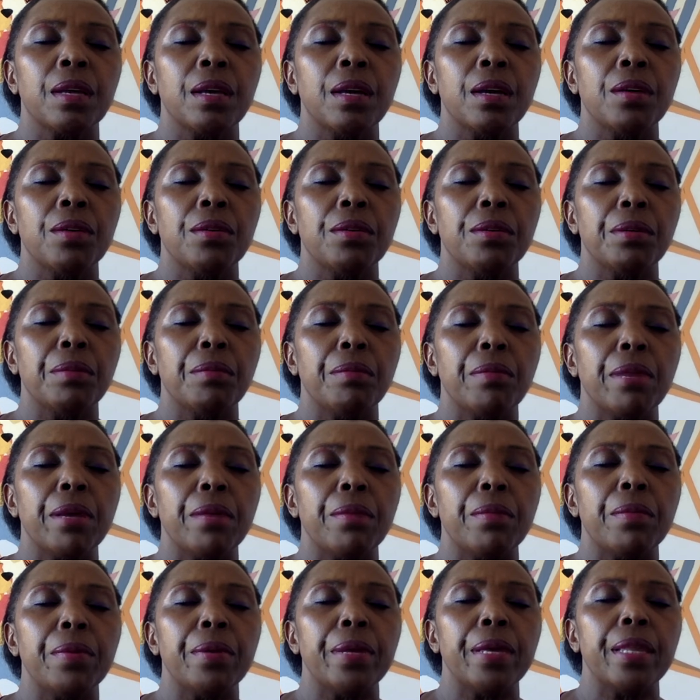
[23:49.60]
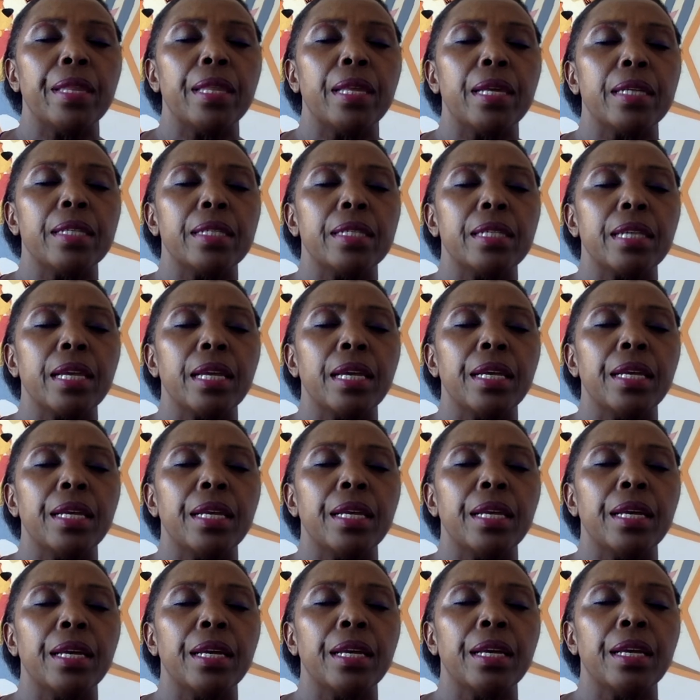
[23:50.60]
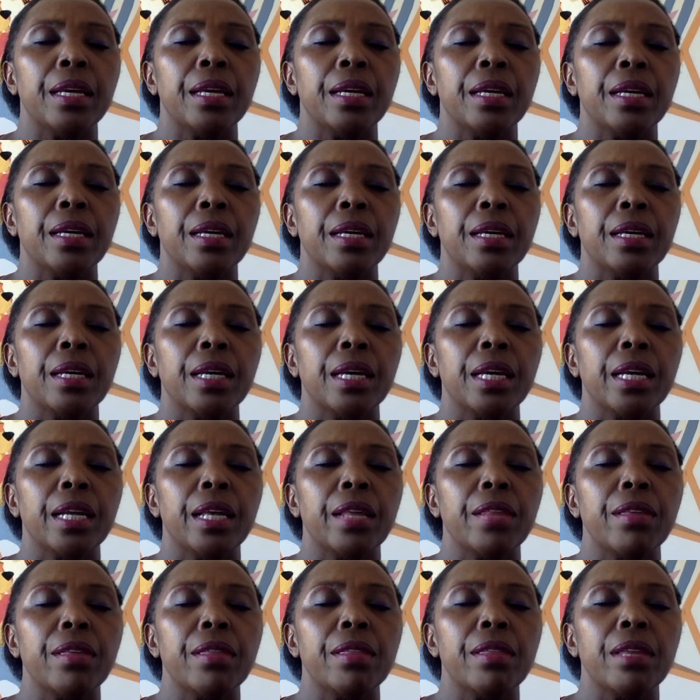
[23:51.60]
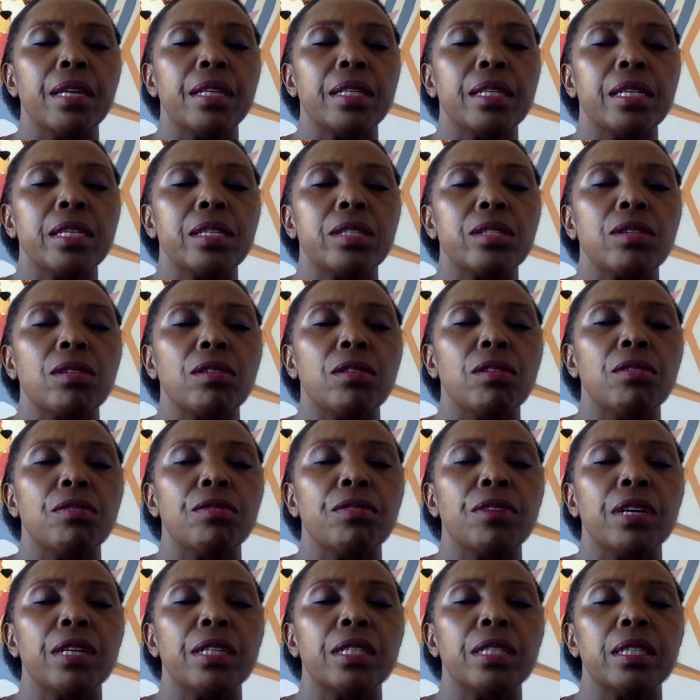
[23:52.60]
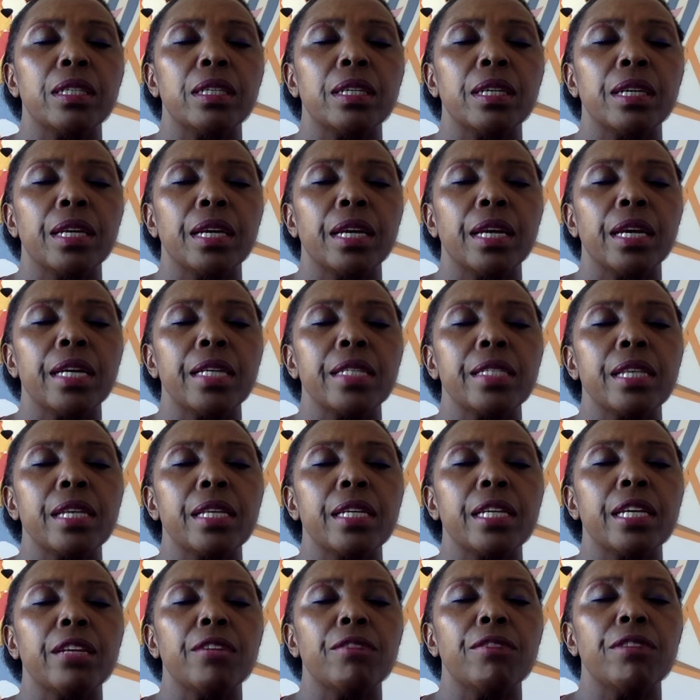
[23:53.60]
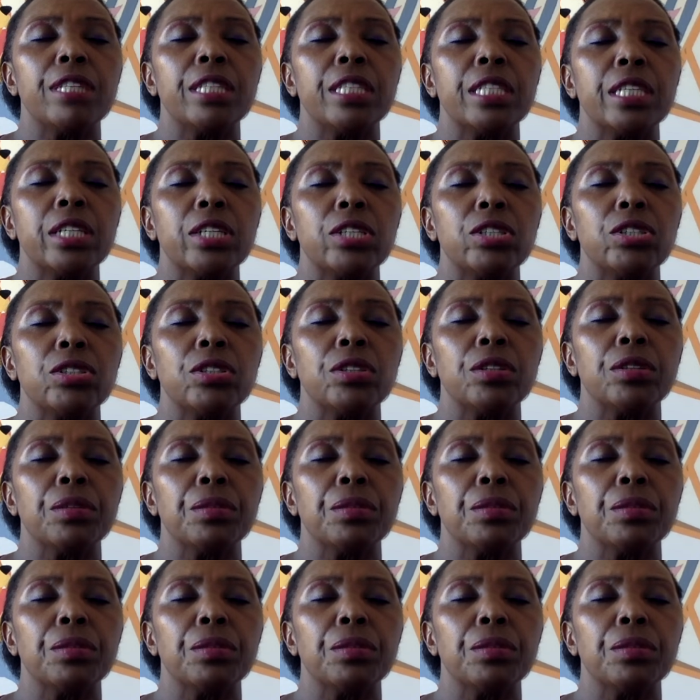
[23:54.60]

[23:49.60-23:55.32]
Remembering that anything that is offered is an invitation.